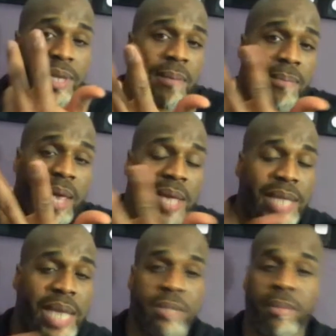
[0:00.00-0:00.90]
big ass
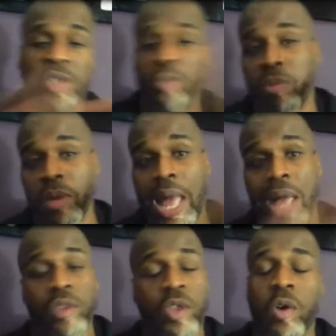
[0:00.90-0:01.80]
exclamation point. I
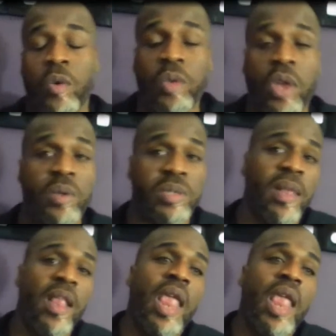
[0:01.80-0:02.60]
don't know. Who knows?